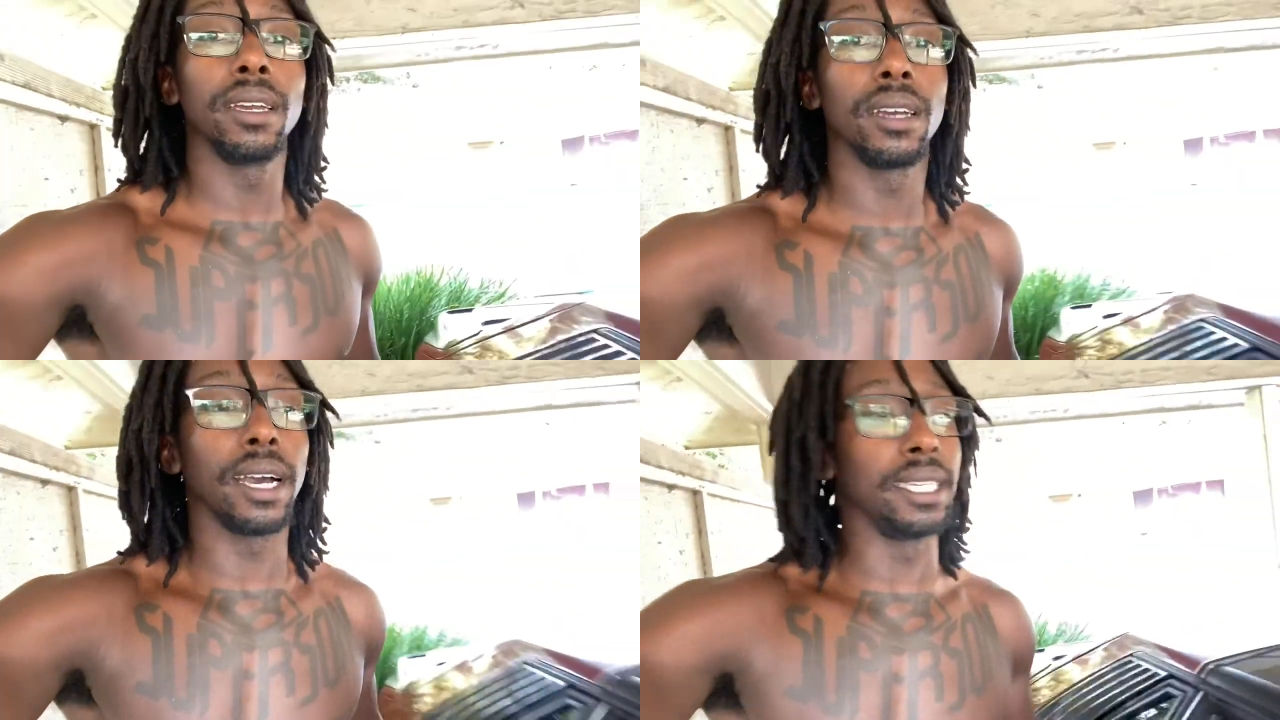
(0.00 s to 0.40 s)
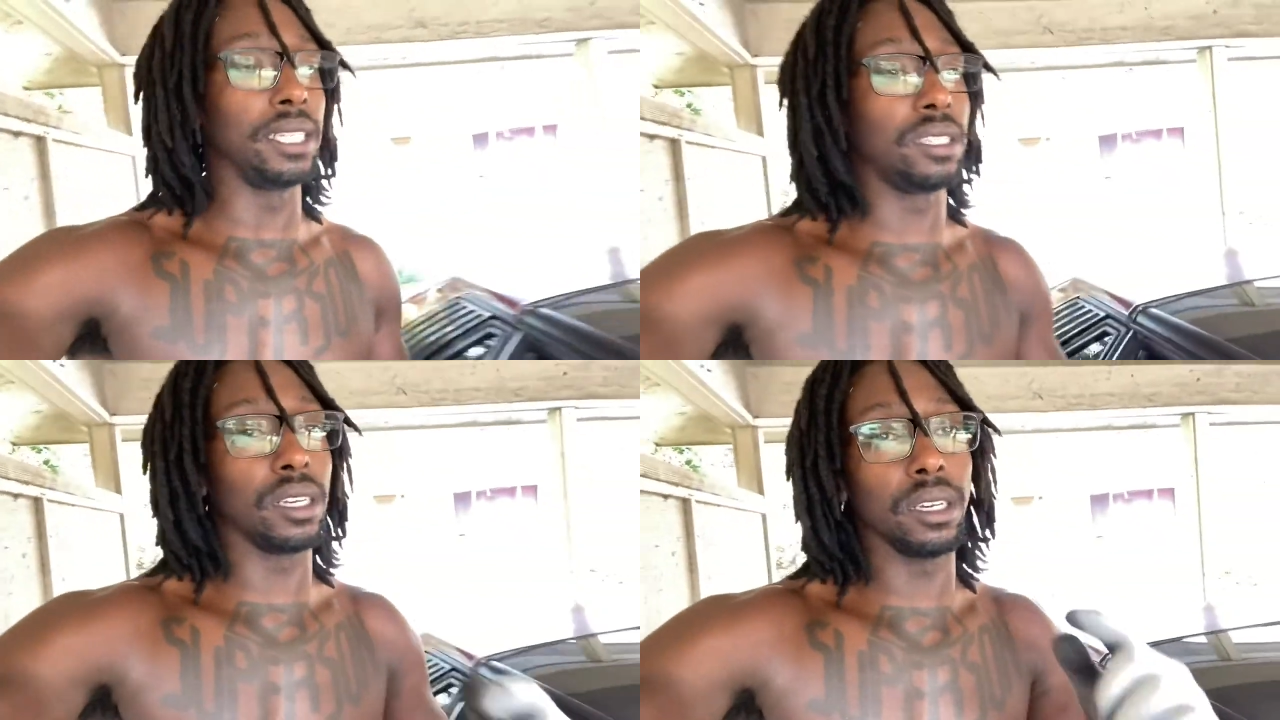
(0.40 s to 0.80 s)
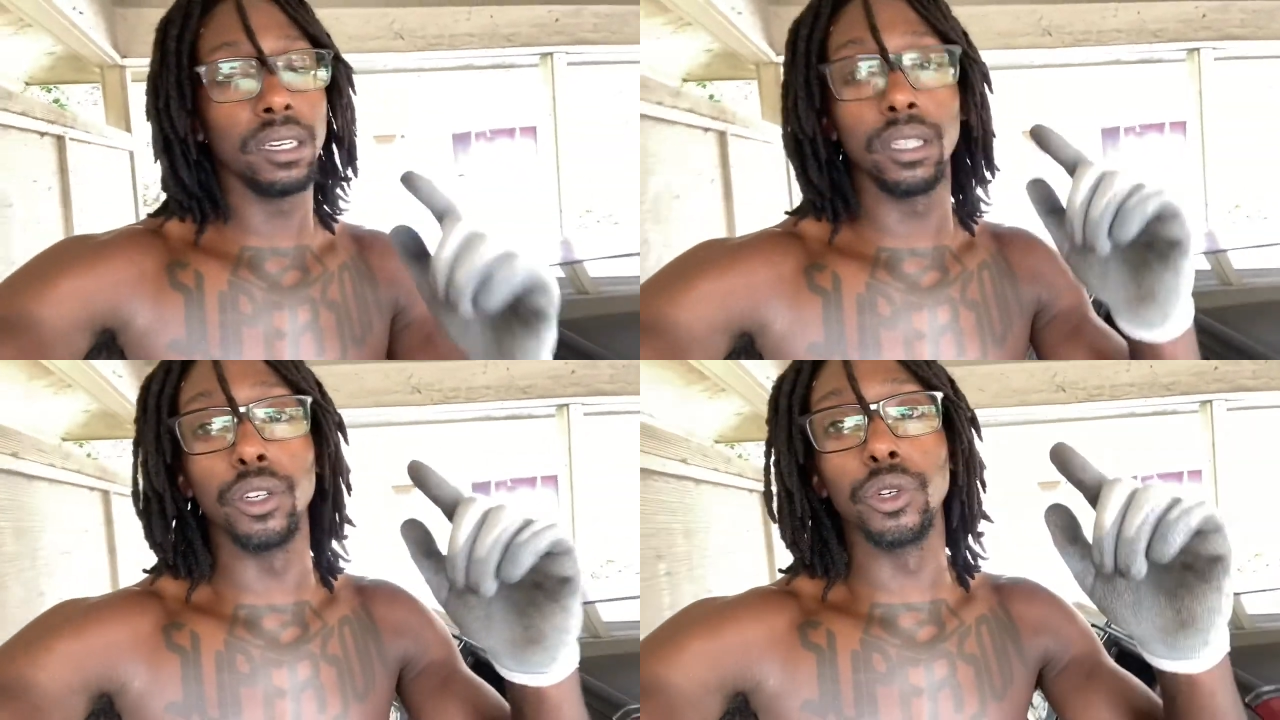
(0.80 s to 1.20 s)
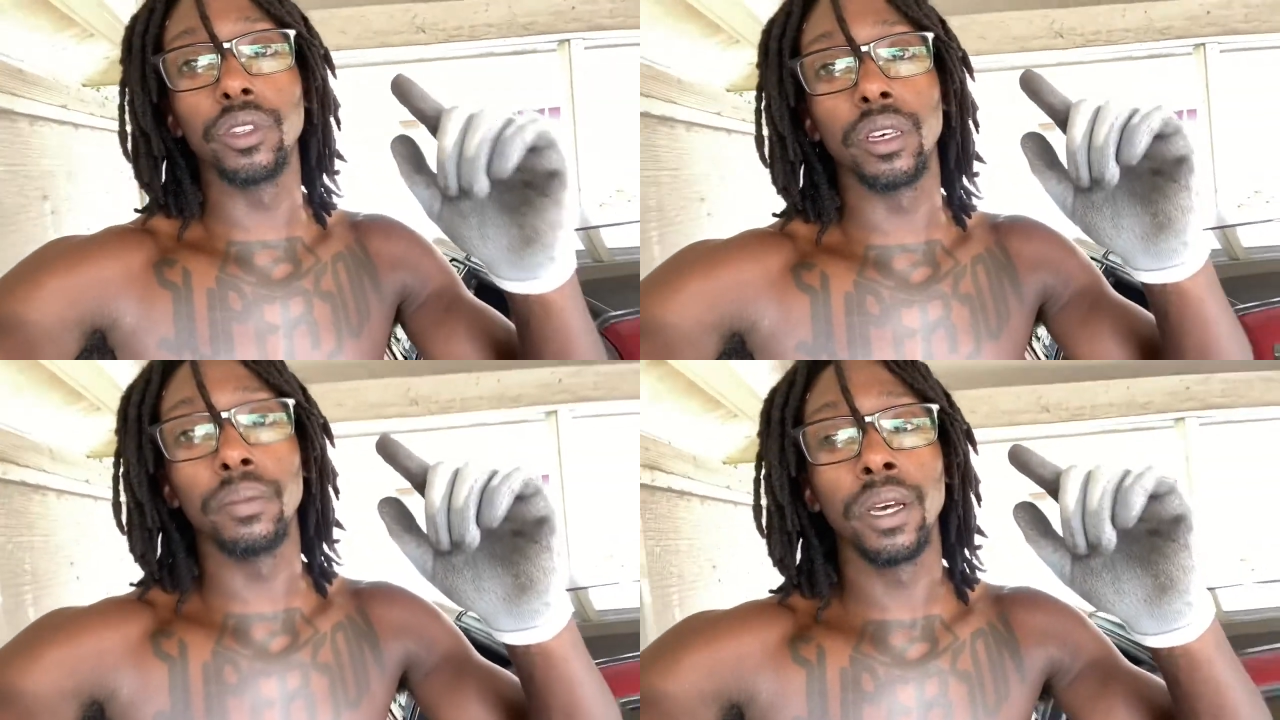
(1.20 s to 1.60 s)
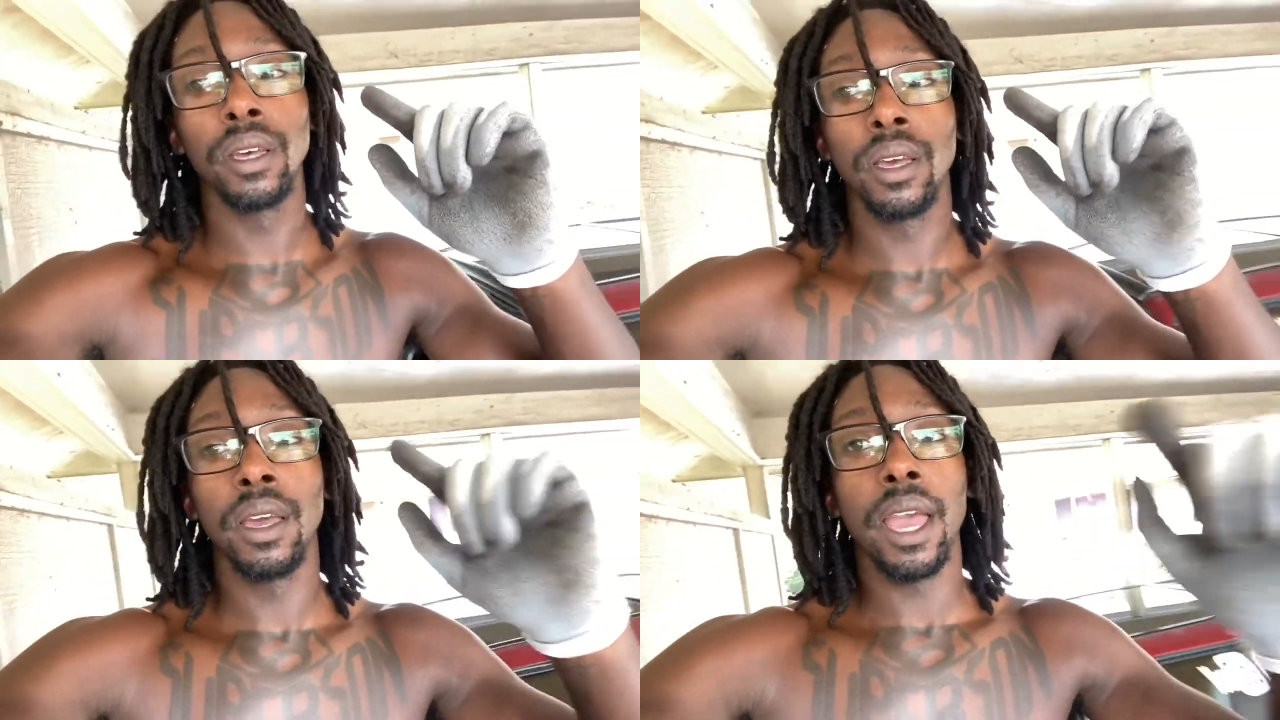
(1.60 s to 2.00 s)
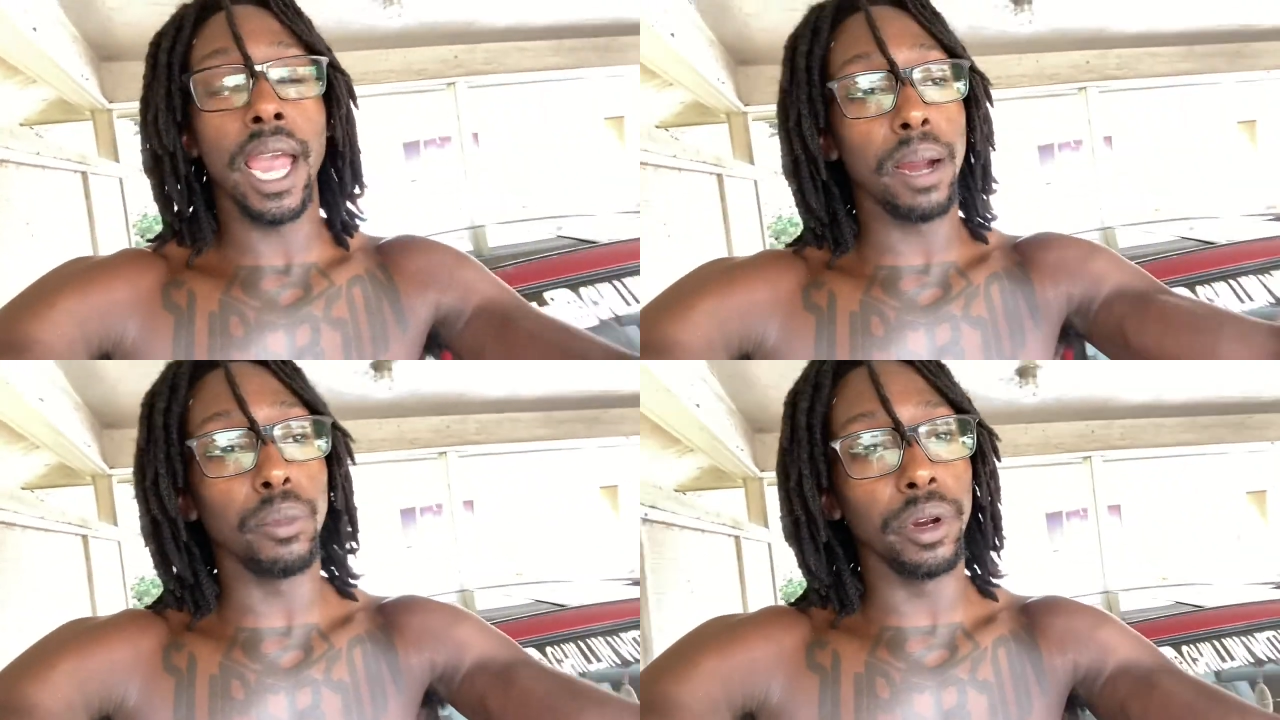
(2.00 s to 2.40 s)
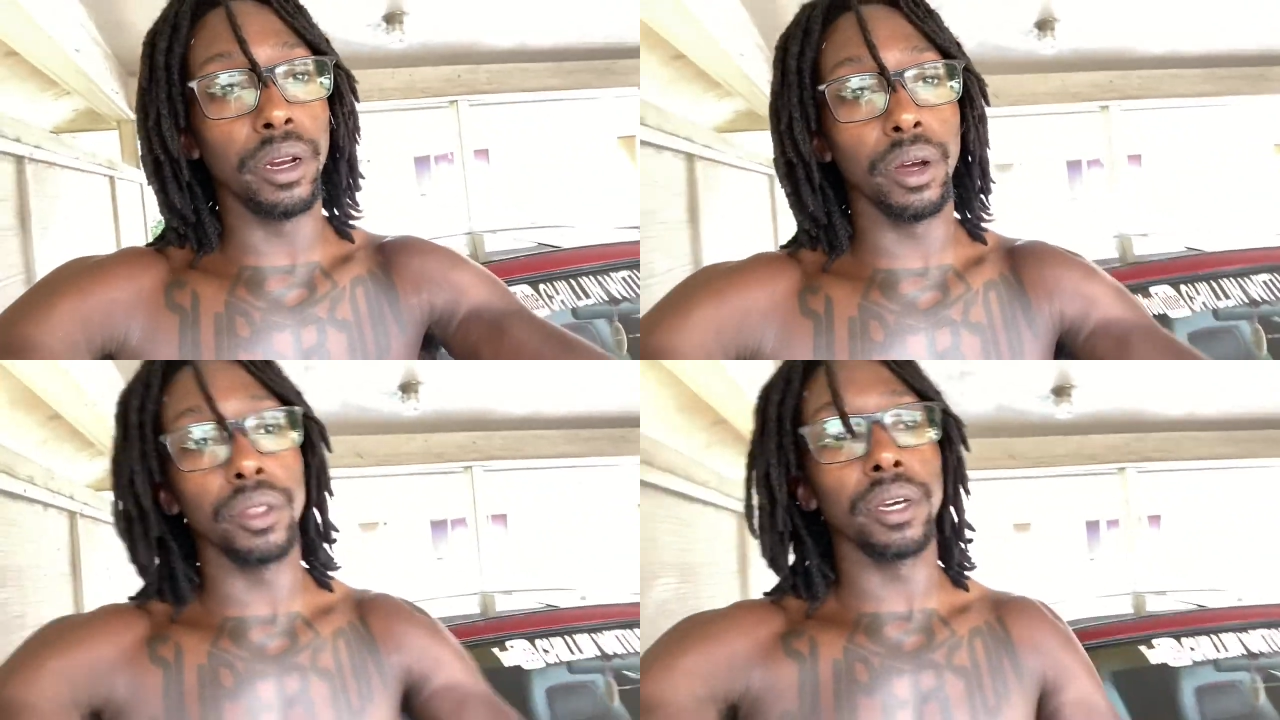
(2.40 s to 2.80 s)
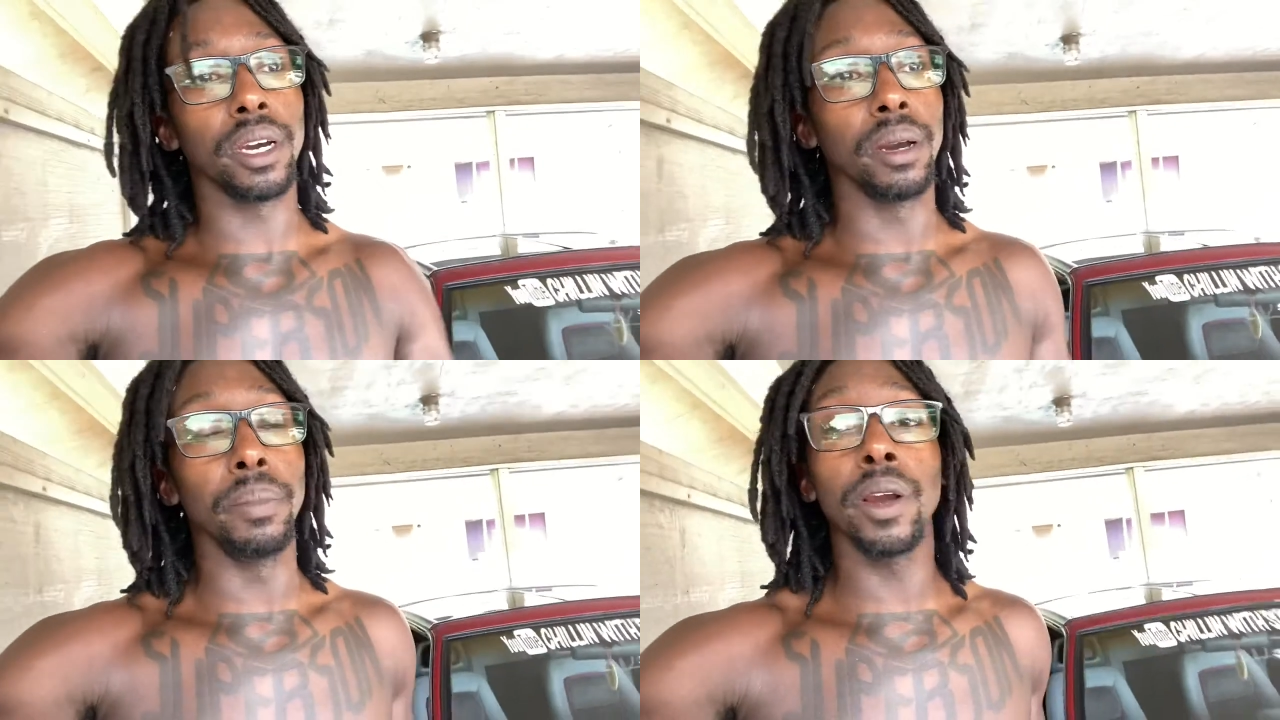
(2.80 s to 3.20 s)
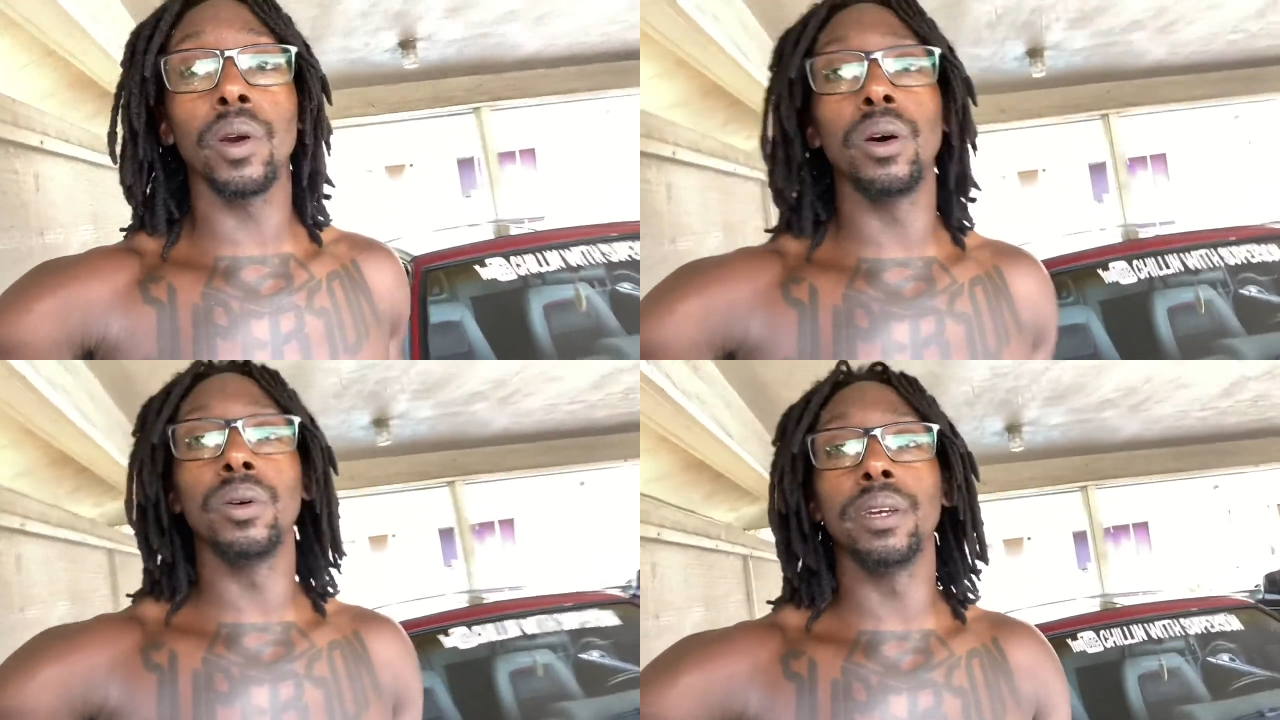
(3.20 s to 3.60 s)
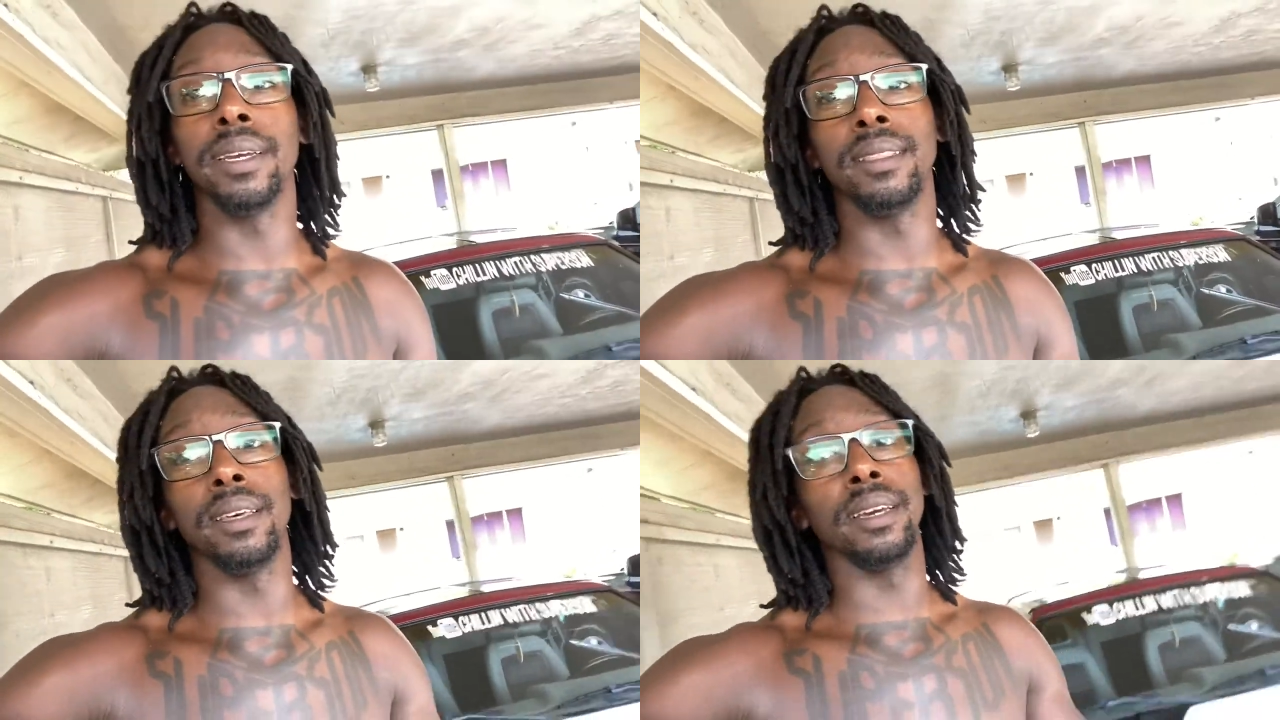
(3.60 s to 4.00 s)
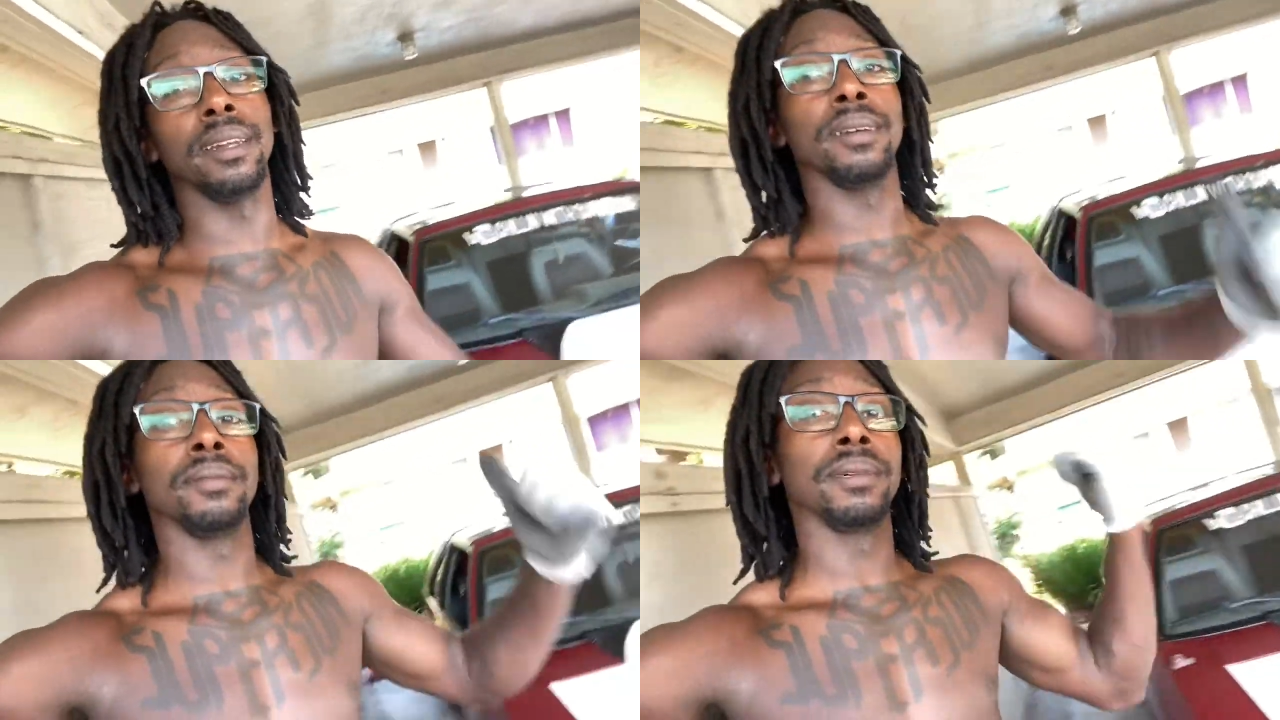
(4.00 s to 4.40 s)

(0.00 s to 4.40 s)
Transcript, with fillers: I need to do some hammering on the Camaro and then